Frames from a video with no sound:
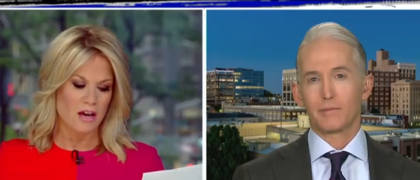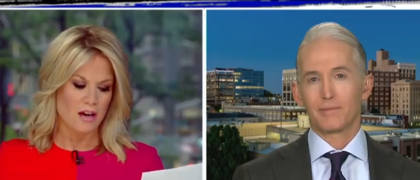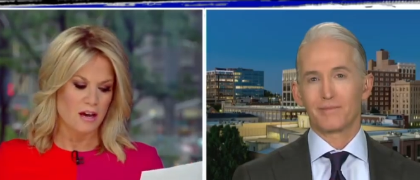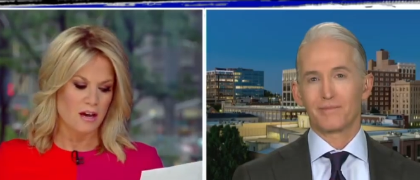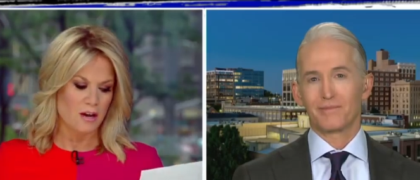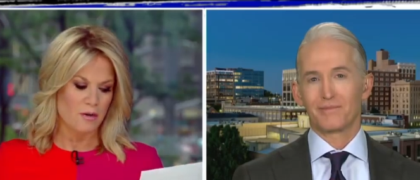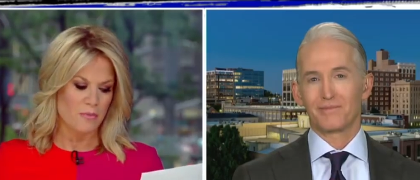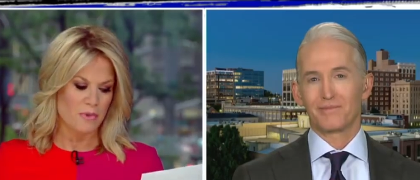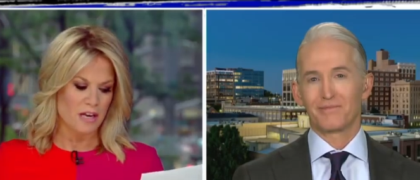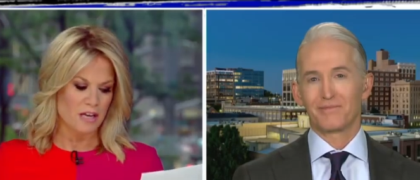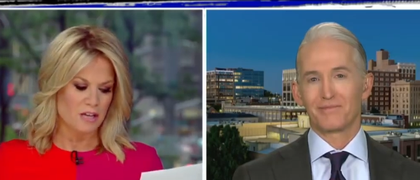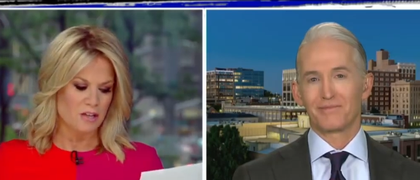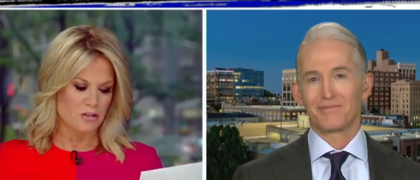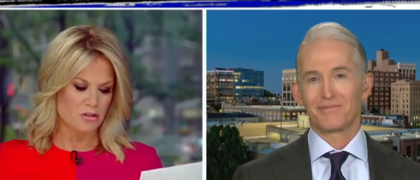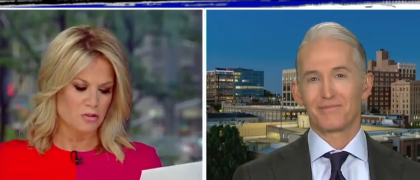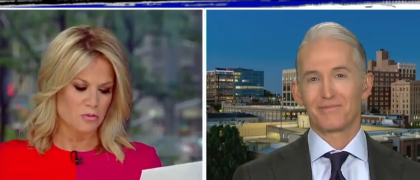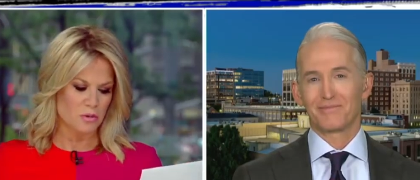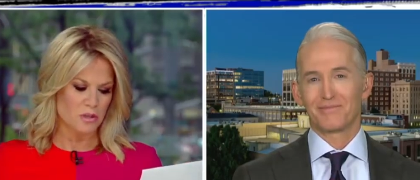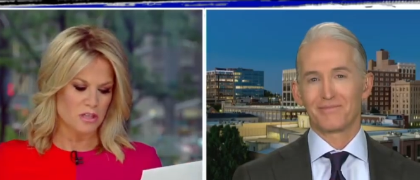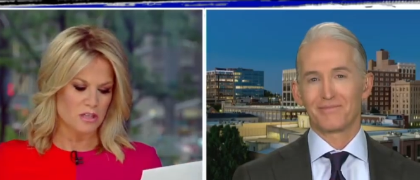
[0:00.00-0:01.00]
Speaker 1: Um, and
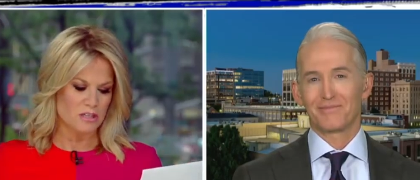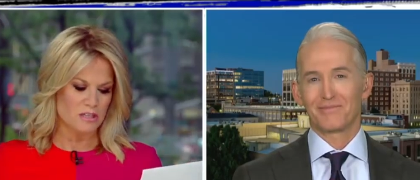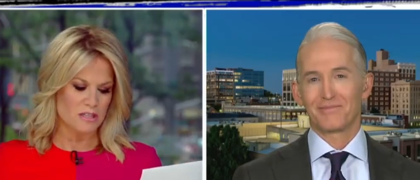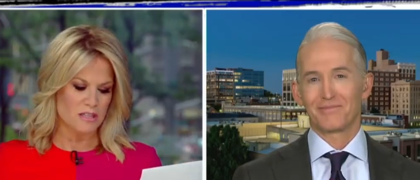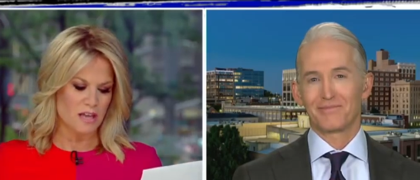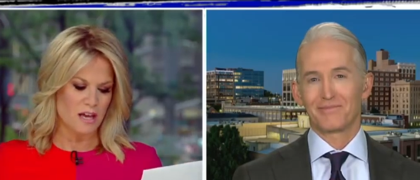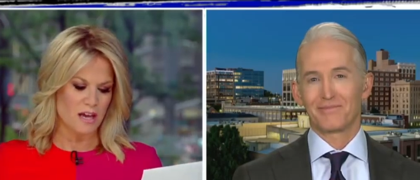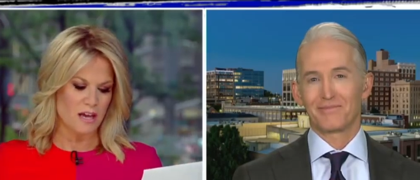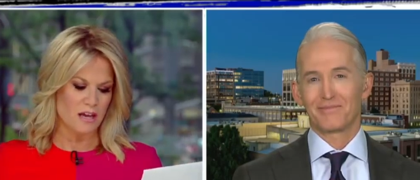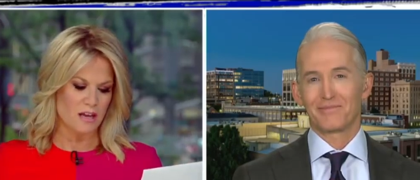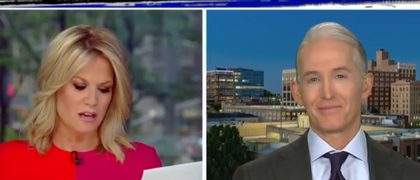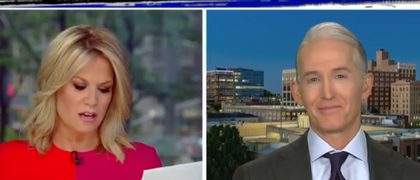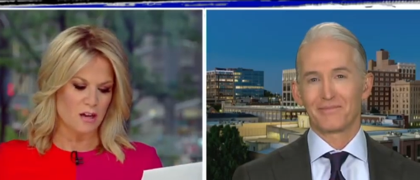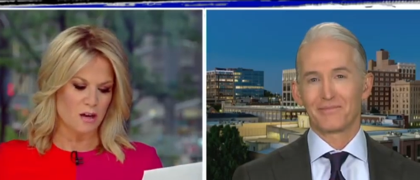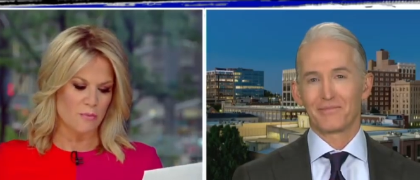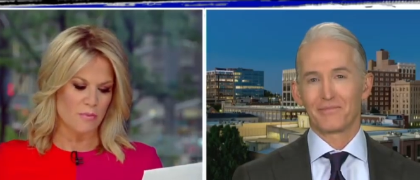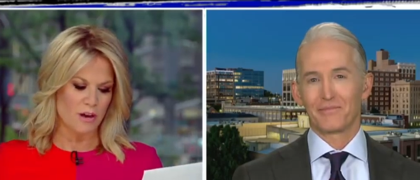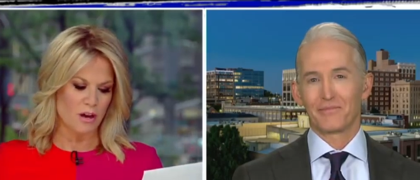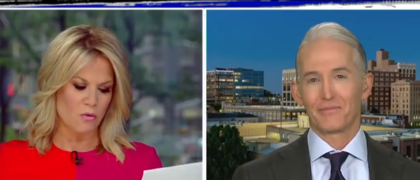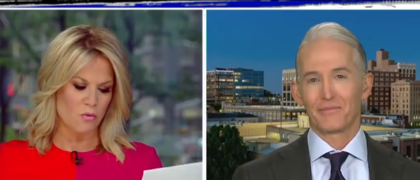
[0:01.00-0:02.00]
here's what he said
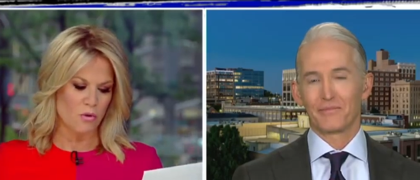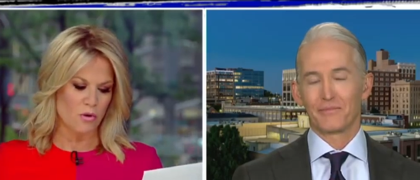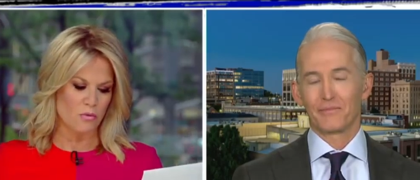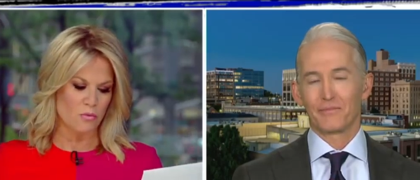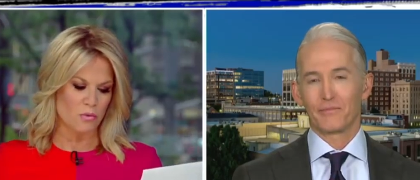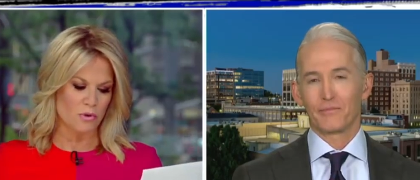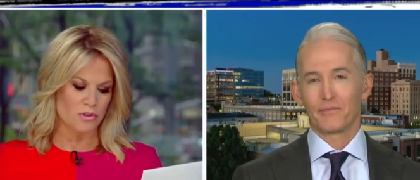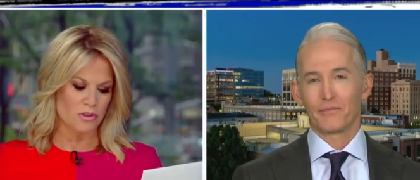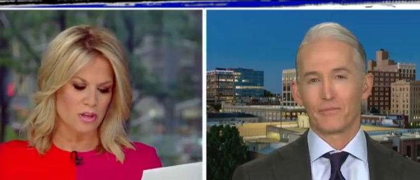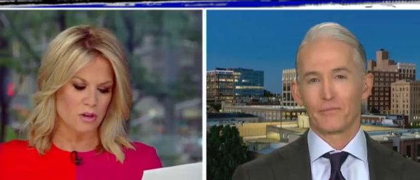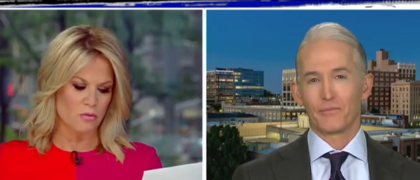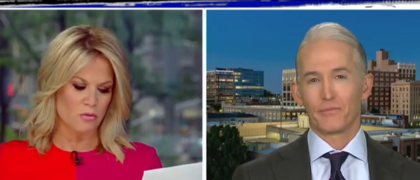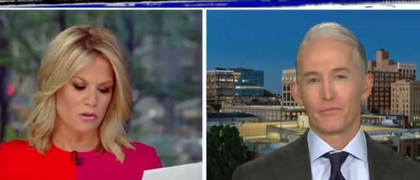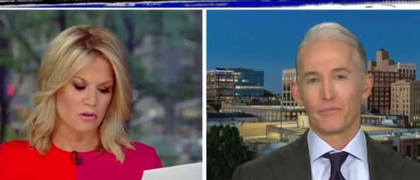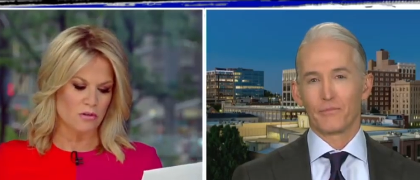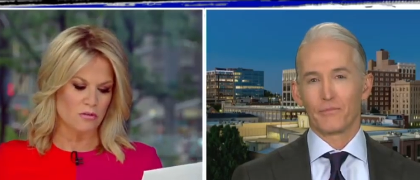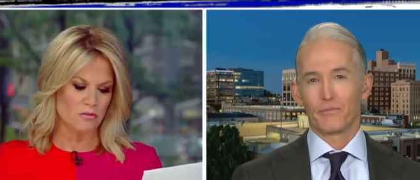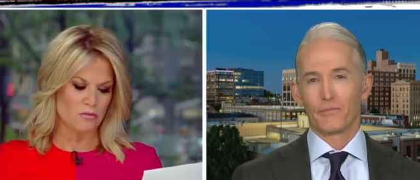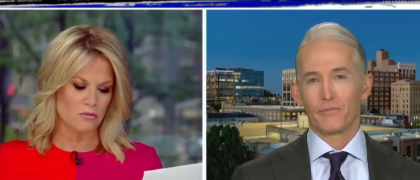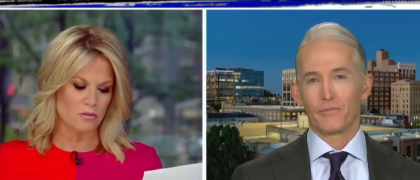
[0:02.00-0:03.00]
about what, what they
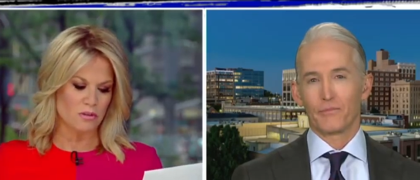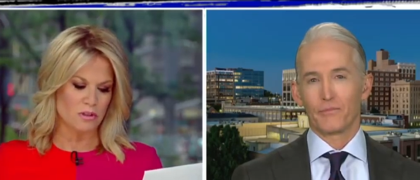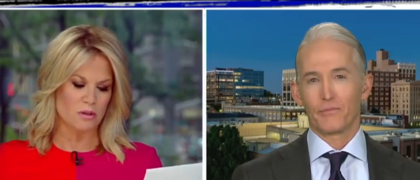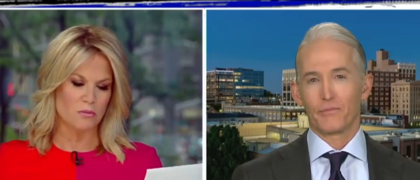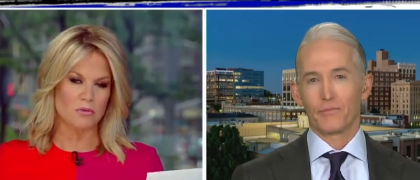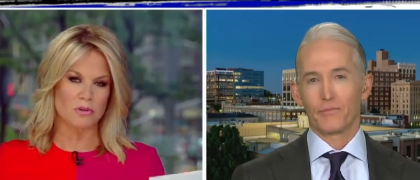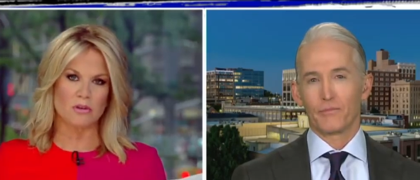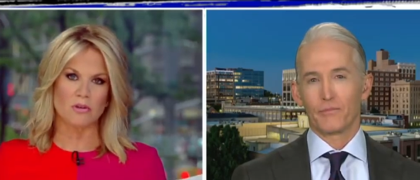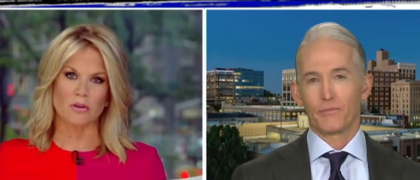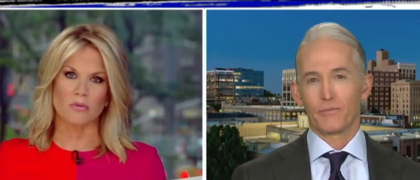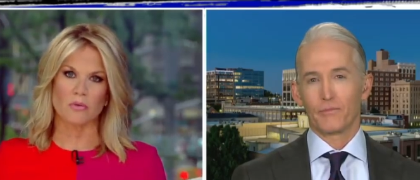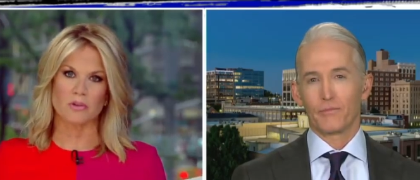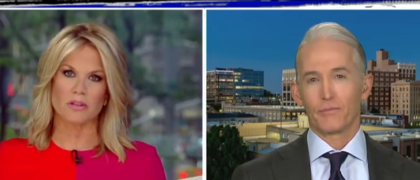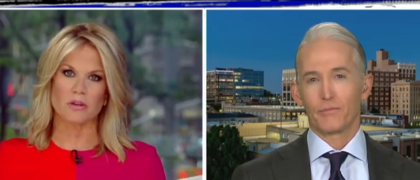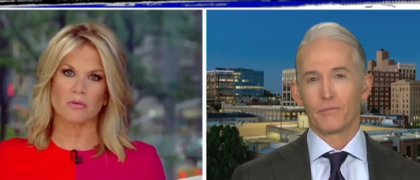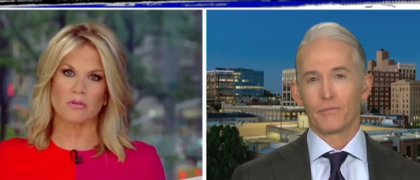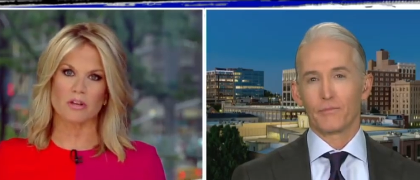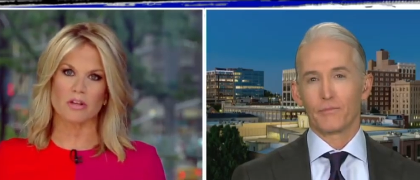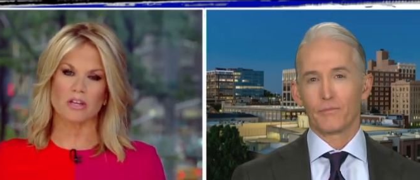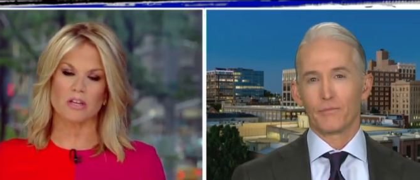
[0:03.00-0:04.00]
were what they were doing, what
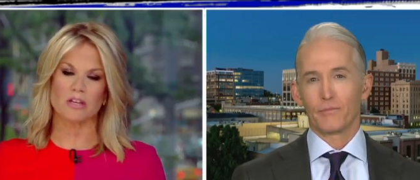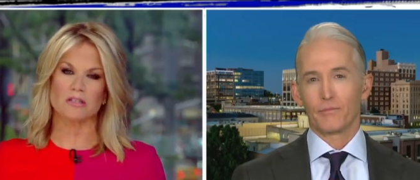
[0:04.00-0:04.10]
they were looking